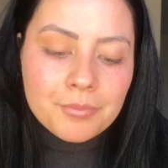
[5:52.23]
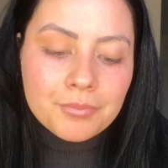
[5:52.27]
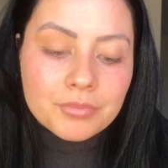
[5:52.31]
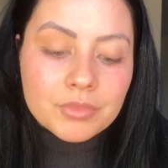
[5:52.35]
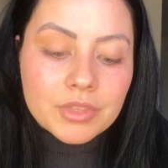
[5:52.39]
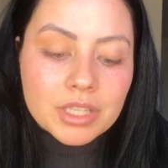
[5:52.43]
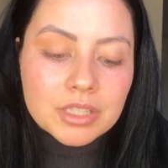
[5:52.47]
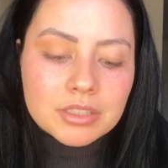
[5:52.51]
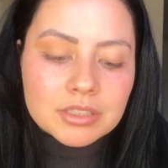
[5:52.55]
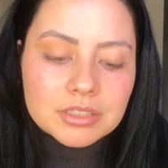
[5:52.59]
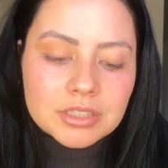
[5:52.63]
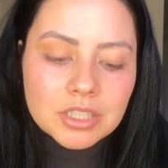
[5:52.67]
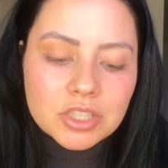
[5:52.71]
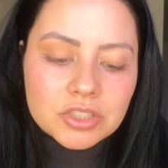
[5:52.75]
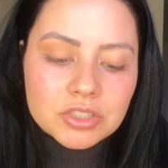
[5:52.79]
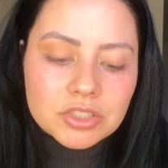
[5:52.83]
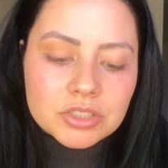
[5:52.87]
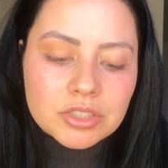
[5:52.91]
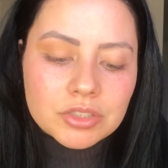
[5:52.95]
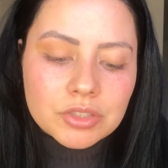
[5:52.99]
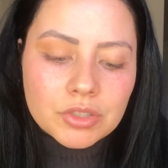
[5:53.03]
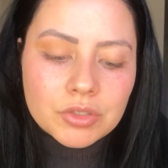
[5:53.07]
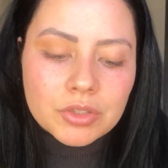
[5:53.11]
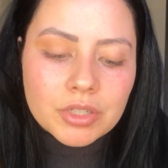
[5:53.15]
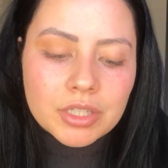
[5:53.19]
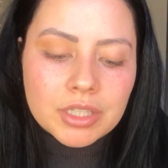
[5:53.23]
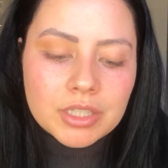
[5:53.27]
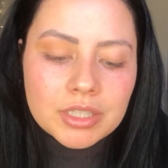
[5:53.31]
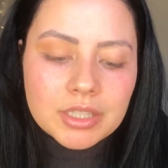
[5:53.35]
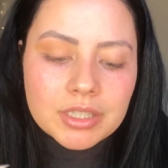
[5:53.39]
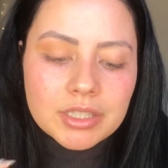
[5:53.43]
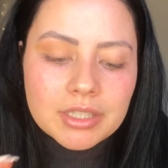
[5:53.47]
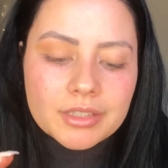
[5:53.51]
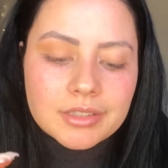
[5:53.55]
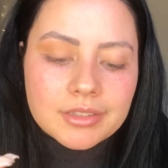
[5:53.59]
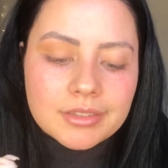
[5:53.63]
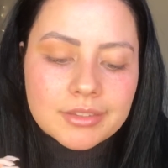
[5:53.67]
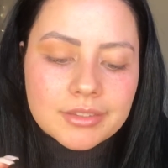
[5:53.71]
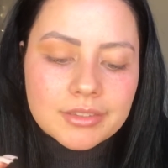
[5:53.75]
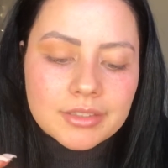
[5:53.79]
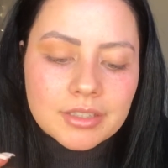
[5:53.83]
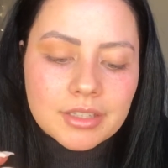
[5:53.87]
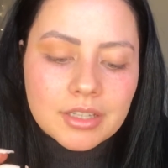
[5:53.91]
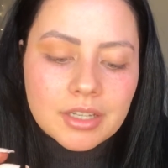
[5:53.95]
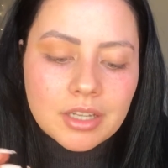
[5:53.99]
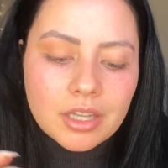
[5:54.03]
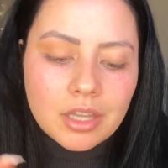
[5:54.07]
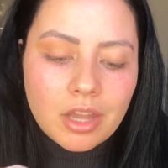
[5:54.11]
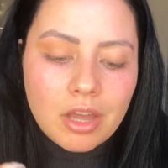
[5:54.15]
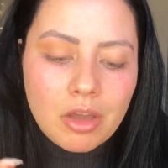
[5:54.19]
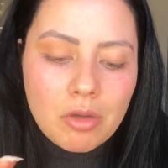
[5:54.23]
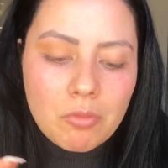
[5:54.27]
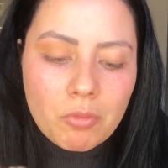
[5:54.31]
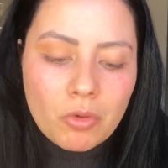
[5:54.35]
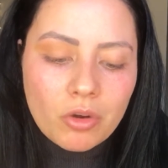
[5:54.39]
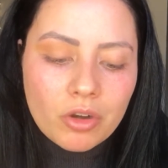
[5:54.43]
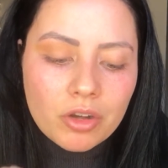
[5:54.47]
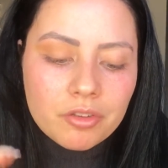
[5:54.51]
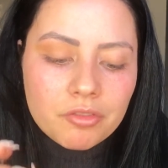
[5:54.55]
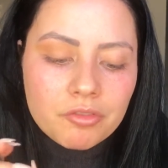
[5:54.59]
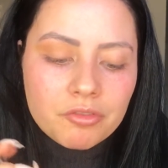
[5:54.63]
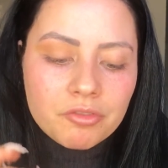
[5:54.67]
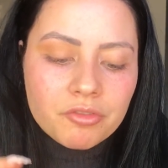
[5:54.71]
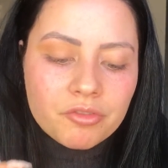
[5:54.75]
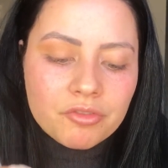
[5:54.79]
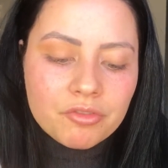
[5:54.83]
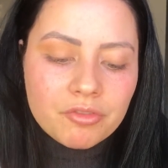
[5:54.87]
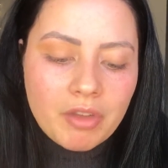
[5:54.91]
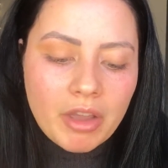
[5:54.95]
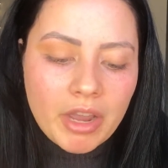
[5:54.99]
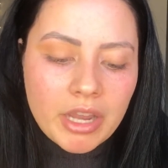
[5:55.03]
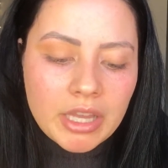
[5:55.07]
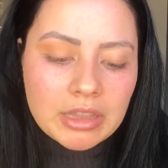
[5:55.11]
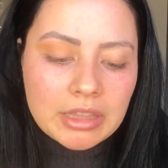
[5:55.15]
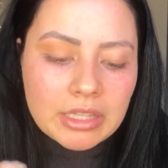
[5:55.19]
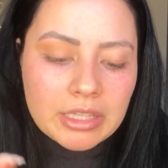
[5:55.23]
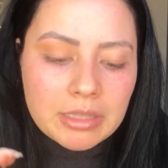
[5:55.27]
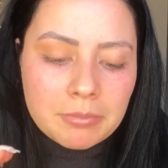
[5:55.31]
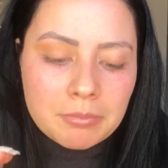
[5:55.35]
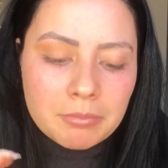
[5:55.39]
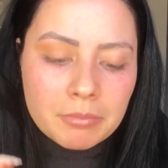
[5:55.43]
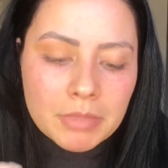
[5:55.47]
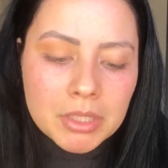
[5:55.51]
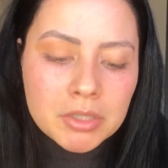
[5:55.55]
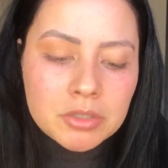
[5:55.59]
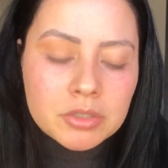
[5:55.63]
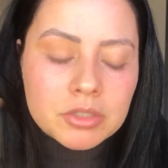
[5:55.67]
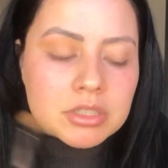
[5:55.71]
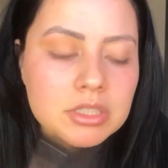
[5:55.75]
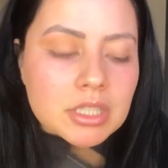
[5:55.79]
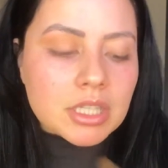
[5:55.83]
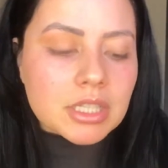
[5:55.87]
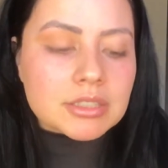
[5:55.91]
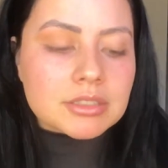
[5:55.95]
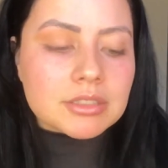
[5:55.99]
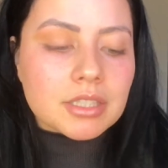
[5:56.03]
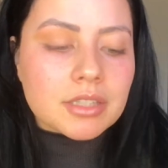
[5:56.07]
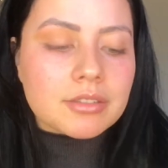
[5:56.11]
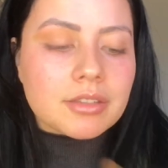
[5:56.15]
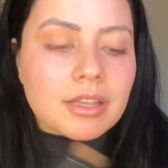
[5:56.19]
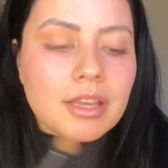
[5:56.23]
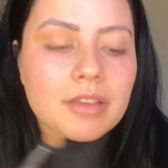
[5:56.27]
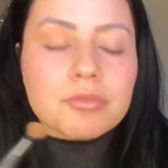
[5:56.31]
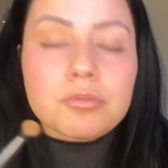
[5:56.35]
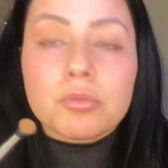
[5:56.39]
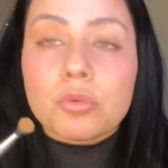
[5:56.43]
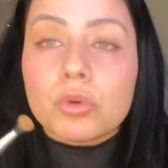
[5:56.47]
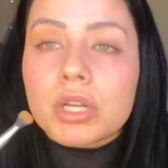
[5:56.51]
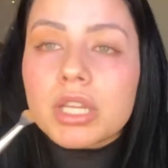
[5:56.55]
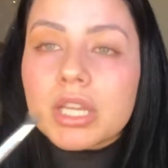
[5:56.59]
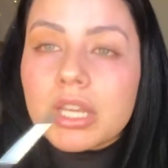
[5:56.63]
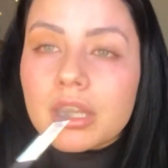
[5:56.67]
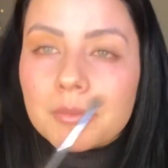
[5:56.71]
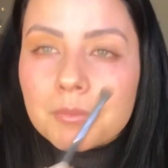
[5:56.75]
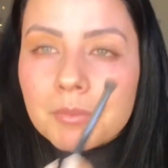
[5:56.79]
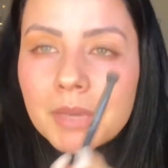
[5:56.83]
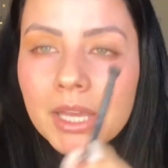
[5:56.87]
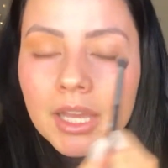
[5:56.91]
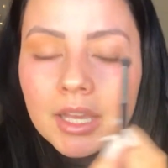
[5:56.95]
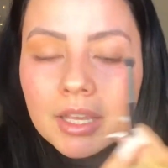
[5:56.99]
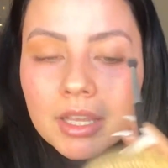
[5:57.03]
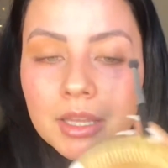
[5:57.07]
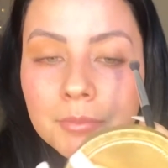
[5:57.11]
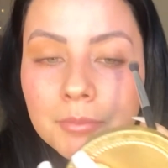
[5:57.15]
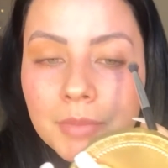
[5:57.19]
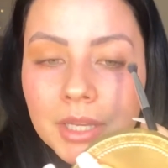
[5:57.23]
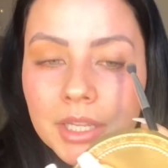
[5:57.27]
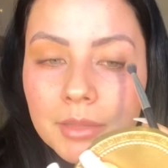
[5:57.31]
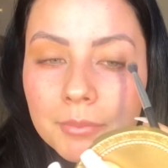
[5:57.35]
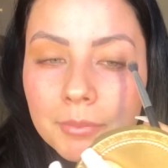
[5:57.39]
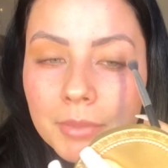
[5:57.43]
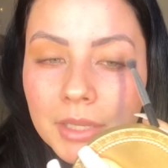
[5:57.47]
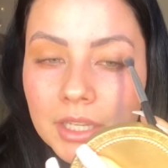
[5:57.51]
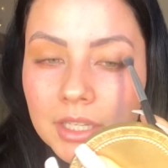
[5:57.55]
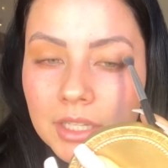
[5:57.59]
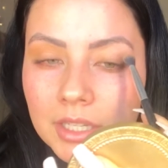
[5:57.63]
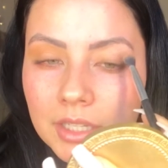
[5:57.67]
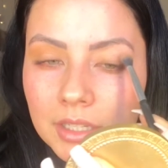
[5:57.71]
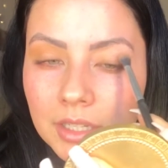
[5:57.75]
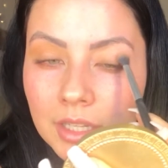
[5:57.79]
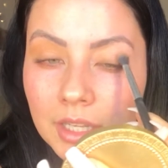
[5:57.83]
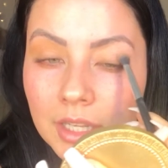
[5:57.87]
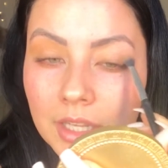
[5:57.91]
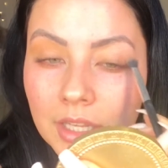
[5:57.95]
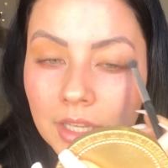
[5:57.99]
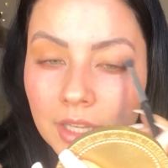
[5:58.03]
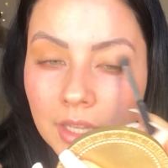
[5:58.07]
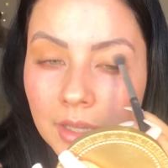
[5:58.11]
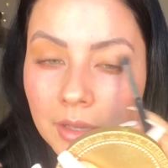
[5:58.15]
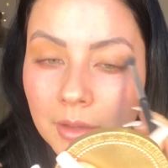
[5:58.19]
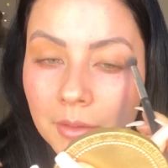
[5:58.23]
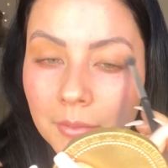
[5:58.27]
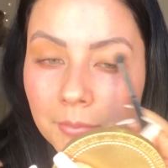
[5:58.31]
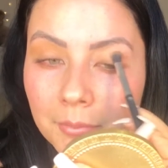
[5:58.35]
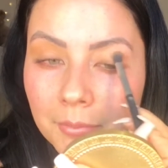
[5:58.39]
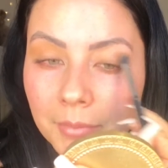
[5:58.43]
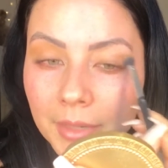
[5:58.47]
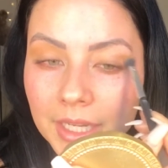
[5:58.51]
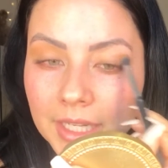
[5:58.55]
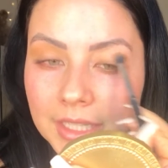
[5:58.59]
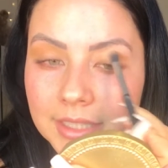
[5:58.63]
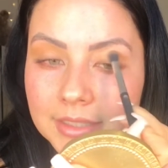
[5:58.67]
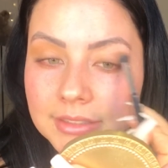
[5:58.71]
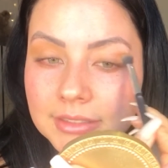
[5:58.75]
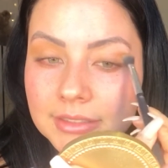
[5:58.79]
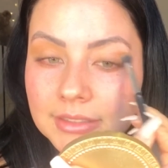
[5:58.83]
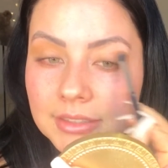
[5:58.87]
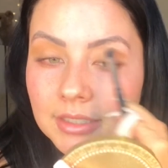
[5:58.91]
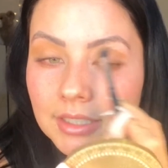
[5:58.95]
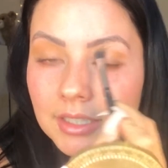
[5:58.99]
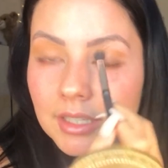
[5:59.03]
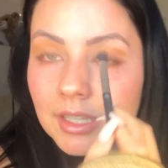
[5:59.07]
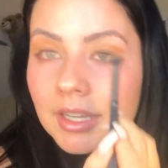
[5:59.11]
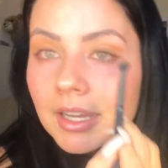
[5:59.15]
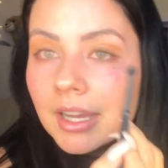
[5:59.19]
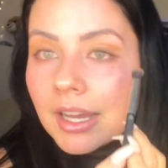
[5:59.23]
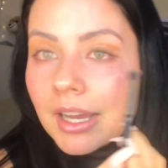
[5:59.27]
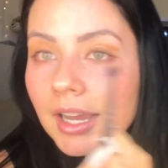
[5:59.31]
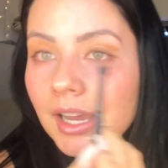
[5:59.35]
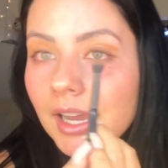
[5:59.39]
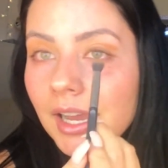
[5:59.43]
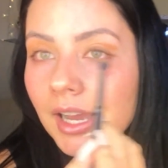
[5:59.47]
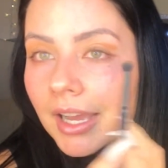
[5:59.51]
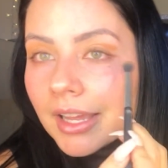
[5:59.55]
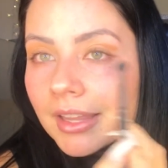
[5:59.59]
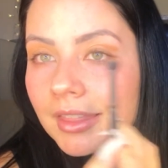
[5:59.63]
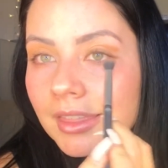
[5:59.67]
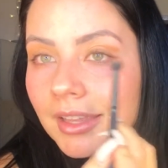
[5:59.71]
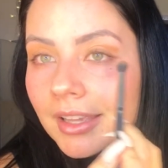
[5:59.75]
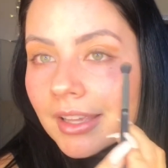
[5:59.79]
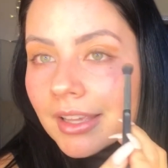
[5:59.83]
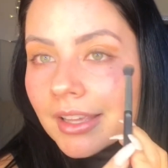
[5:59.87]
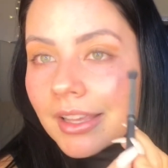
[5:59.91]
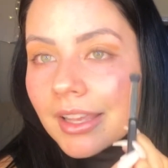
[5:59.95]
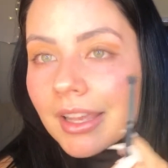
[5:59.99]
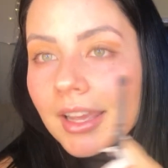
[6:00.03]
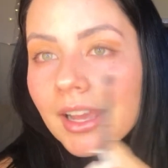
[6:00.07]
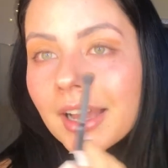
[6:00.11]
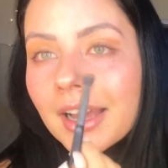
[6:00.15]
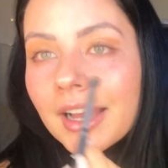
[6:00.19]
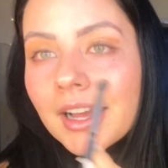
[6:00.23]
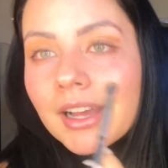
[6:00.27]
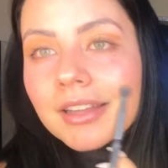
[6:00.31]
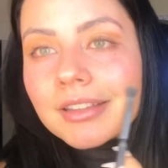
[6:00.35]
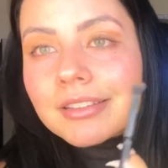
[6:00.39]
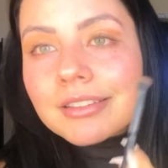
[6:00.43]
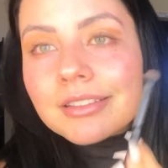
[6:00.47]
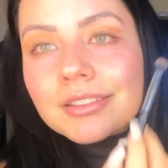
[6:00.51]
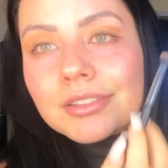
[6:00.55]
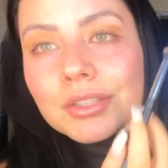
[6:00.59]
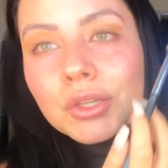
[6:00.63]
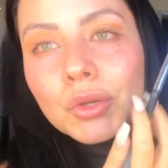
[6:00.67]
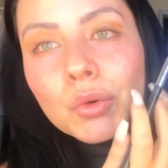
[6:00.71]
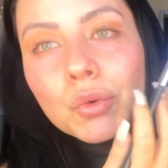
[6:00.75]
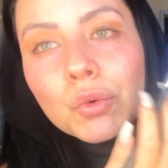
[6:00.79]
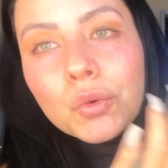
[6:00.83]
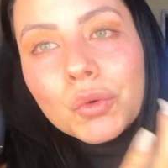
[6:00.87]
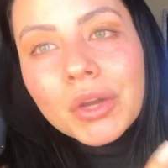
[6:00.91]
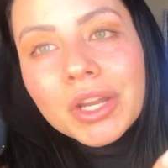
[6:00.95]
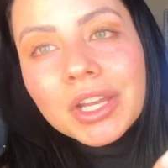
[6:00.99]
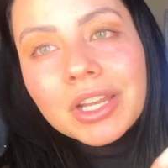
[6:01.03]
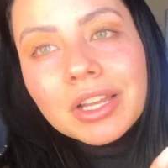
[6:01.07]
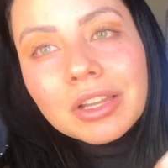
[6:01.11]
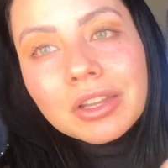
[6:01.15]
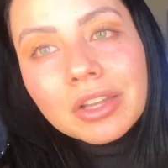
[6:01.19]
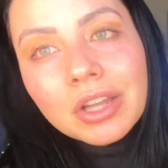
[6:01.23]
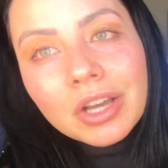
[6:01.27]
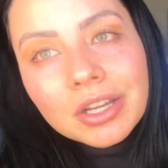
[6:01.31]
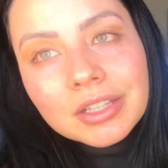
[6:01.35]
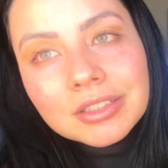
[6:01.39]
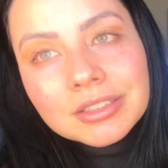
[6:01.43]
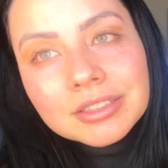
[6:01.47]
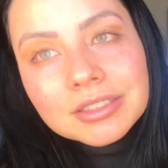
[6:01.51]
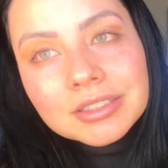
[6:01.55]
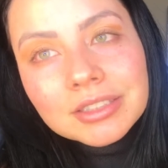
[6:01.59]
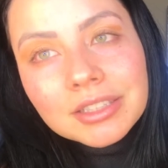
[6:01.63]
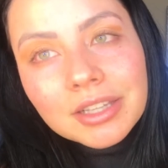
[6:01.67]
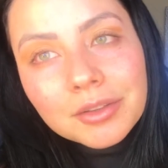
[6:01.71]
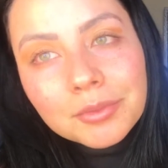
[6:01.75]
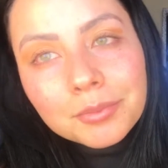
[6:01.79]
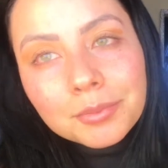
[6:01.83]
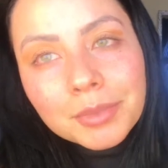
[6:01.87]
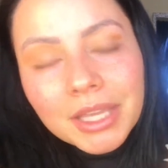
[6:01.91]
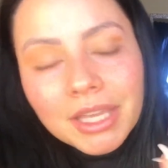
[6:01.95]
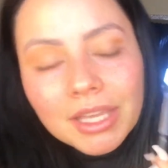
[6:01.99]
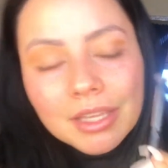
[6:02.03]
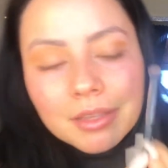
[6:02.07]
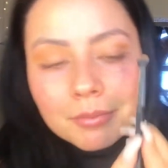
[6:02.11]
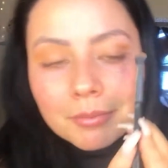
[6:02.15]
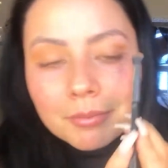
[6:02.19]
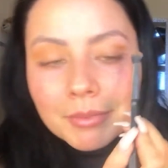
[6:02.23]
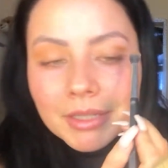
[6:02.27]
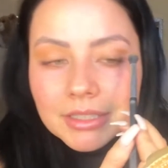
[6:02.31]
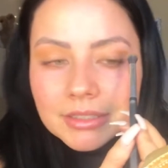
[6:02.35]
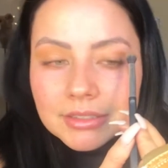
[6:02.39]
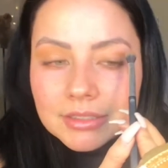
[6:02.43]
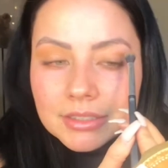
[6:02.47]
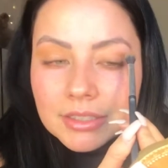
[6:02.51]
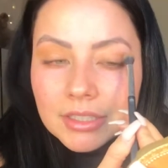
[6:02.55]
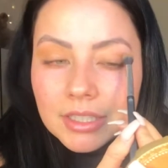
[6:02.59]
Natasha Denona is a lot more finely milled. It does have more kickback in my opinion, but I think it has quite a lot of pigment